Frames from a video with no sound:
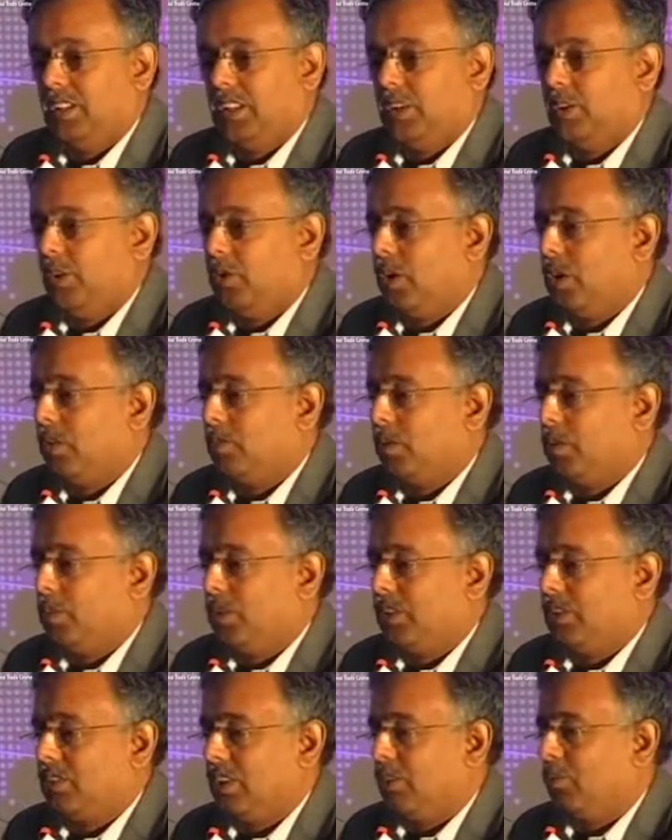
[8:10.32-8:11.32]
that you have to
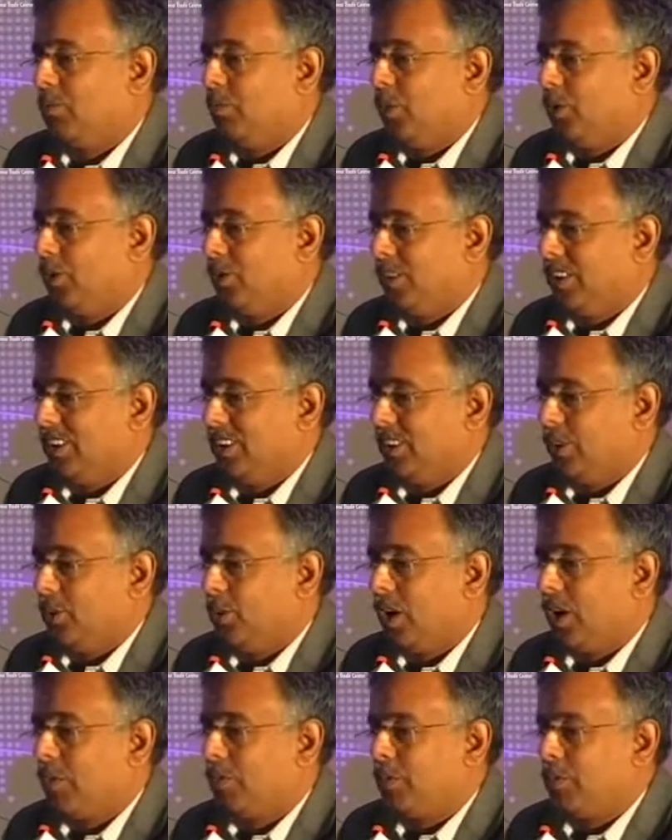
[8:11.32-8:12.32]
be a self-motivator.
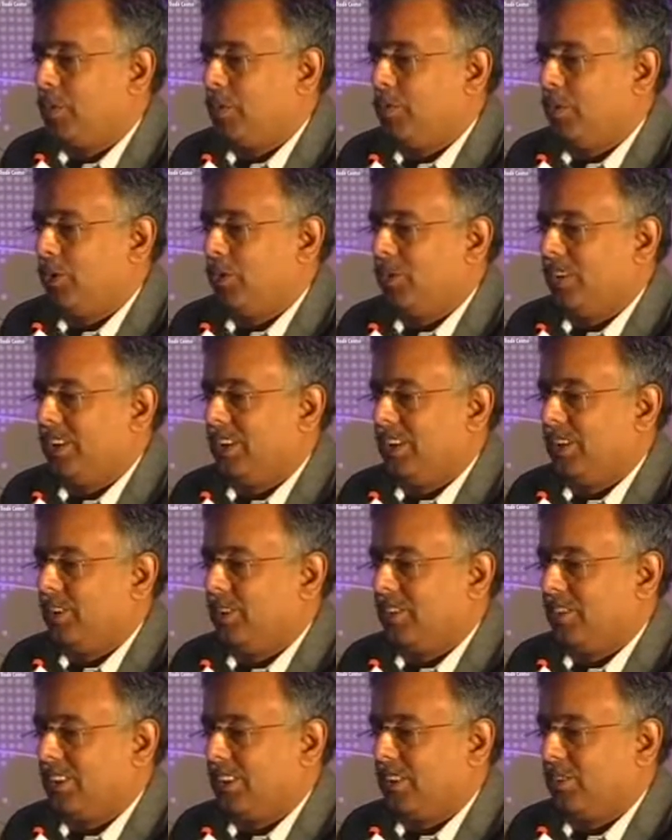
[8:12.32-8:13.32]
You have to be motivated
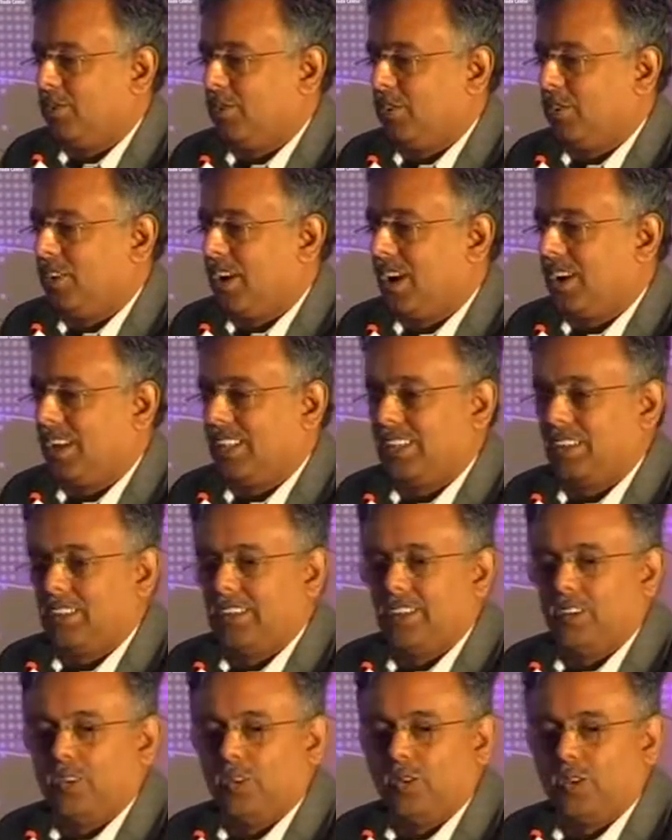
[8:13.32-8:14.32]
yourself. You can't,
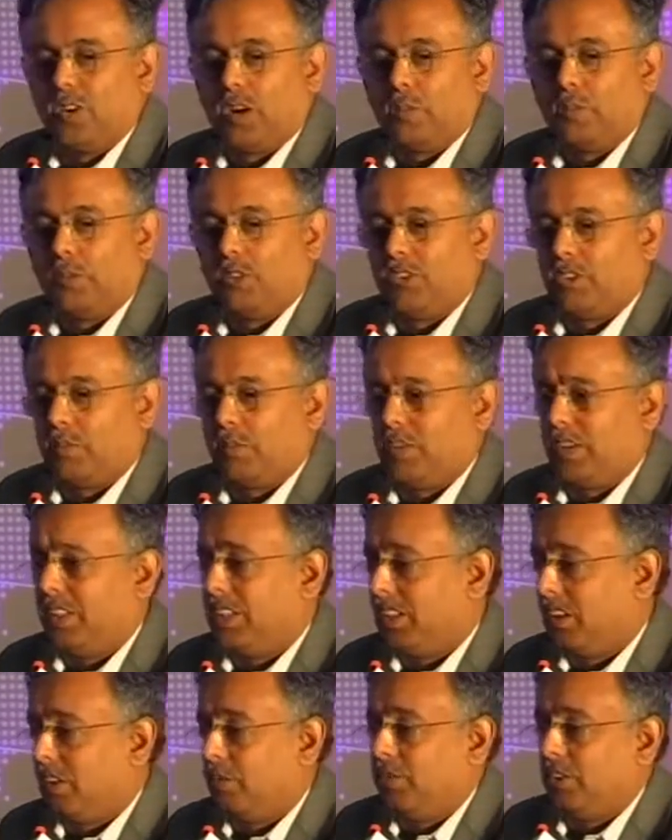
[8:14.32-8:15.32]
you know, look up to somebody.
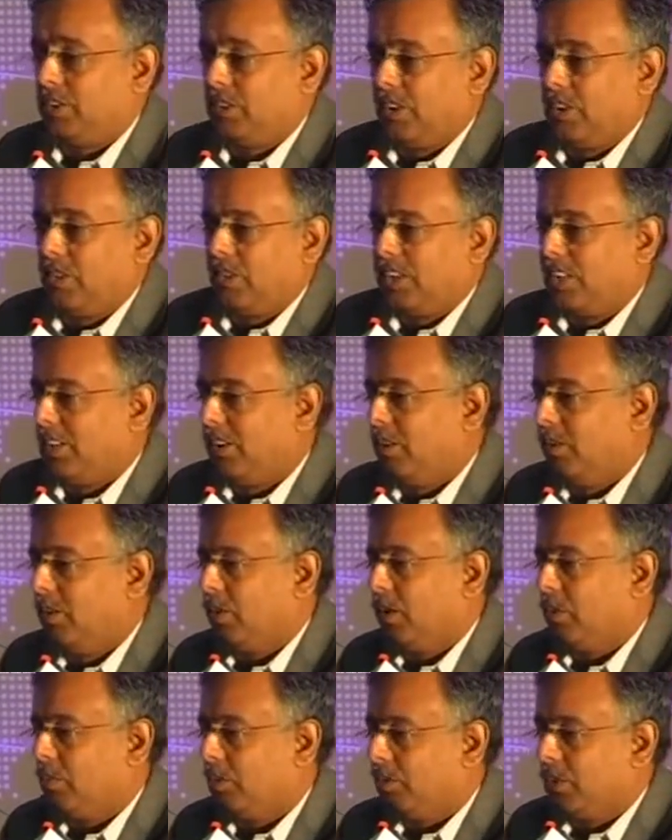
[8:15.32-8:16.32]
Yeah, obviously you can
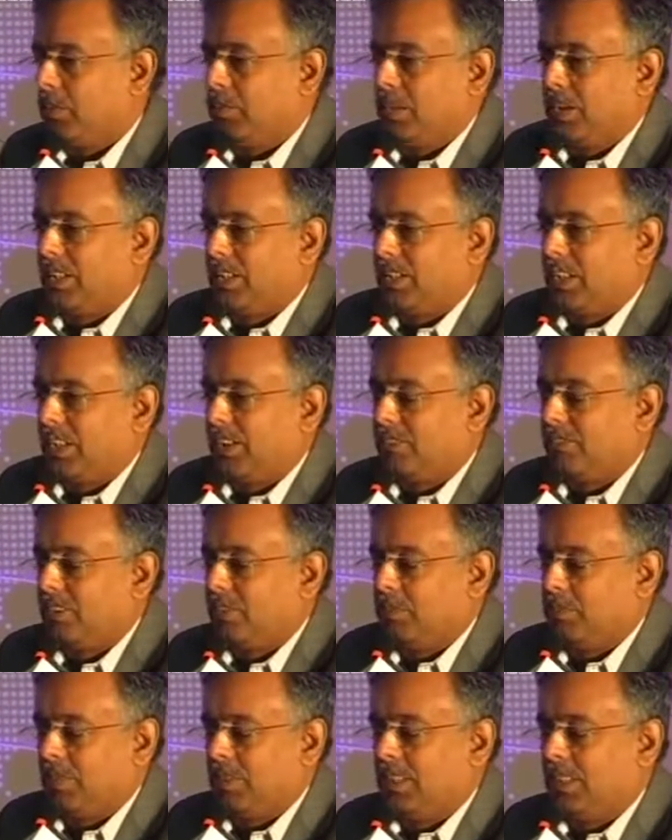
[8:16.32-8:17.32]
look up to somebody and have
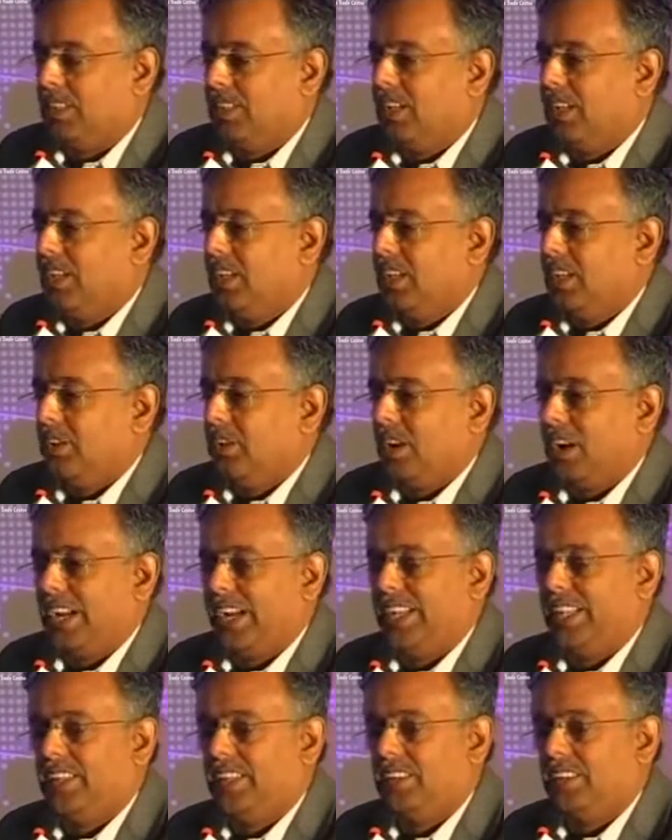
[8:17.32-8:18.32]
some, uh, you know,
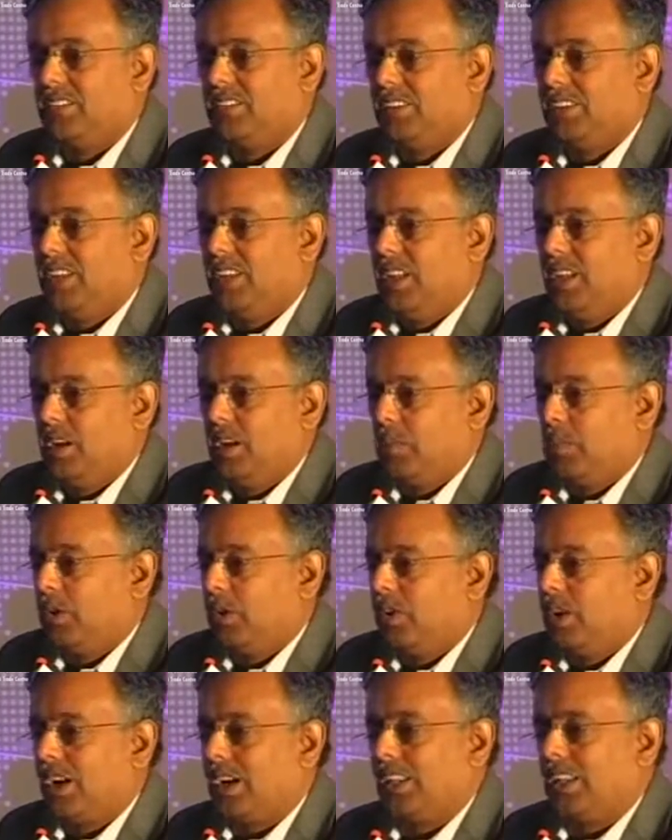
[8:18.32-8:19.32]
ideas,
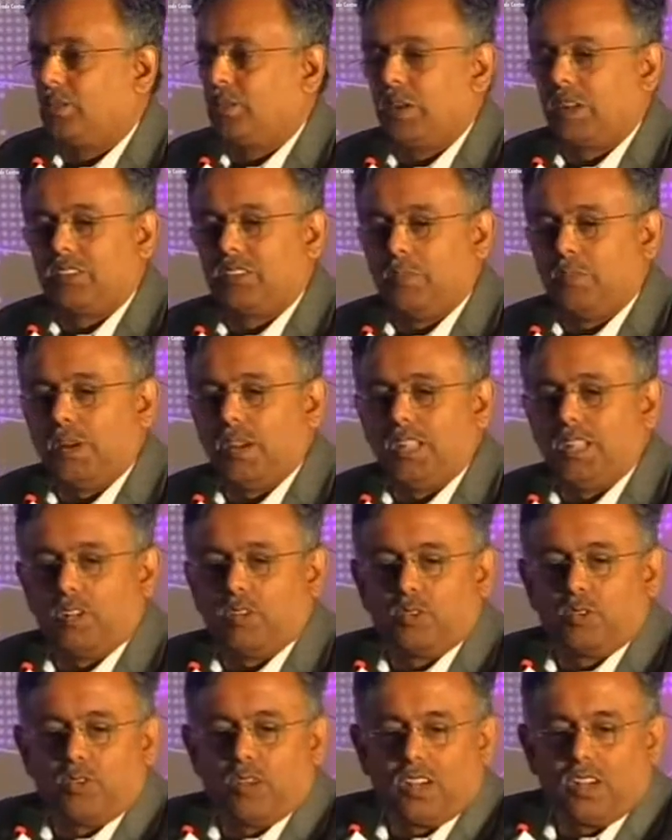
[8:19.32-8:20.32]
but you can't expect somebody
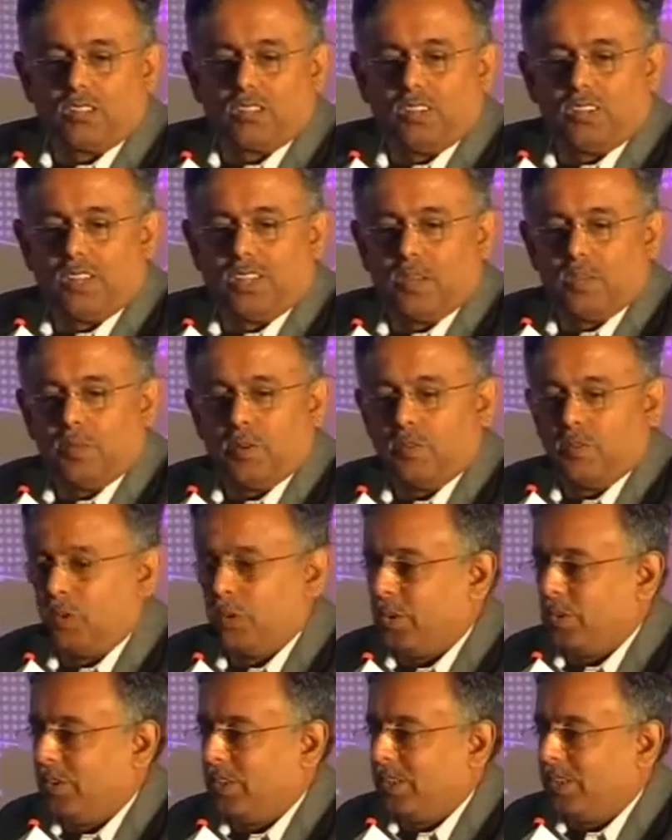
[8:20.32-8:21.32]
else to constantly come and
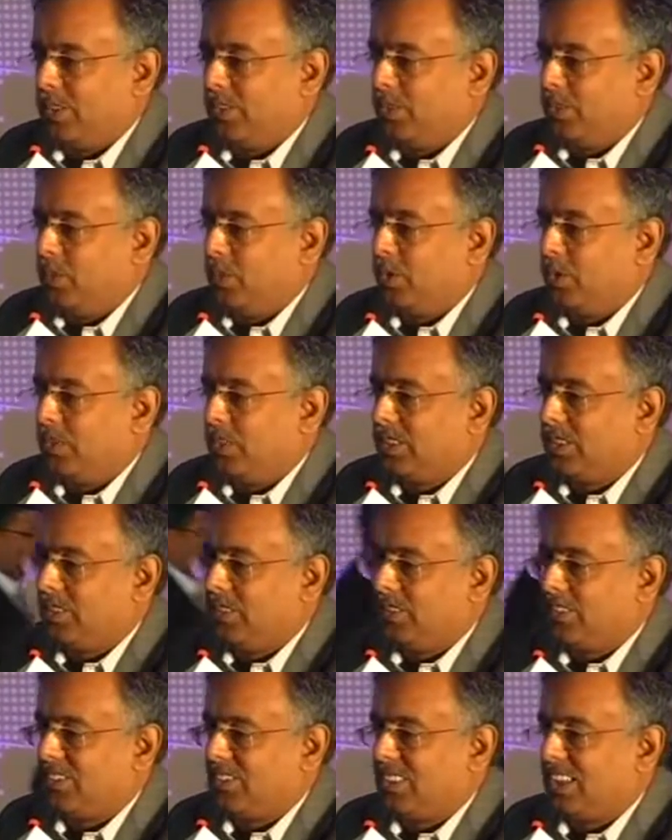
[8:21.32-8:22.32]
motivate you.
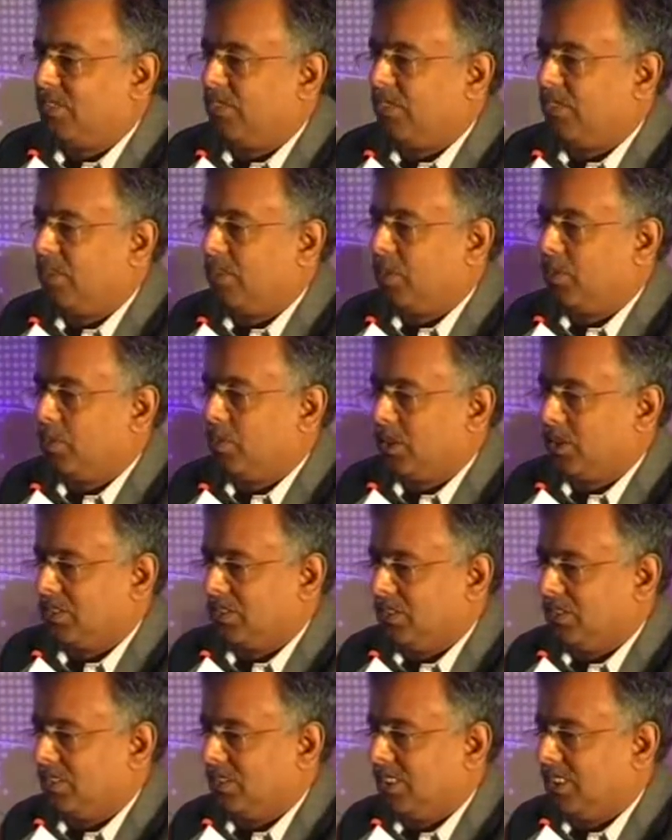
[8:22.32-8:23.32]
Motivation is a self-driven
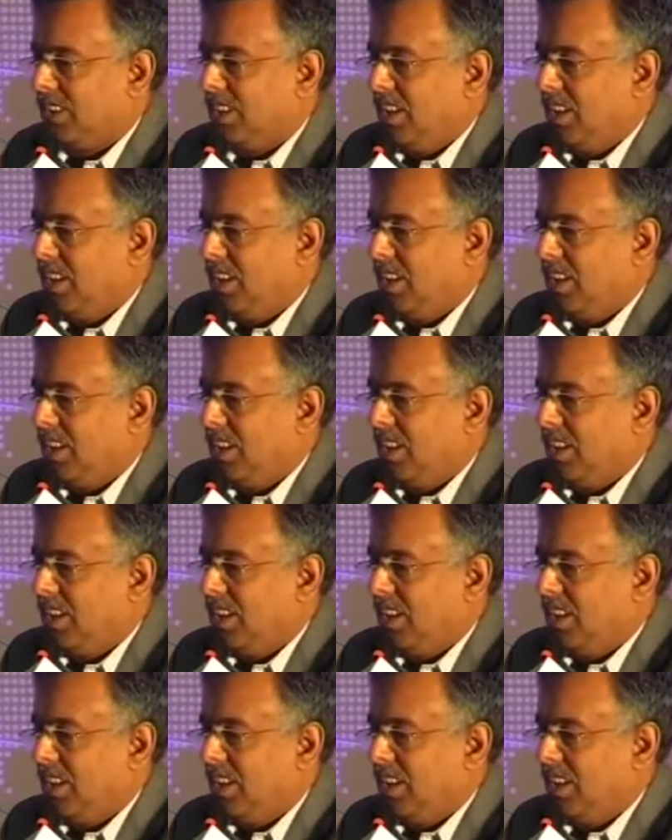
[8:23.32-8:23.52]
process.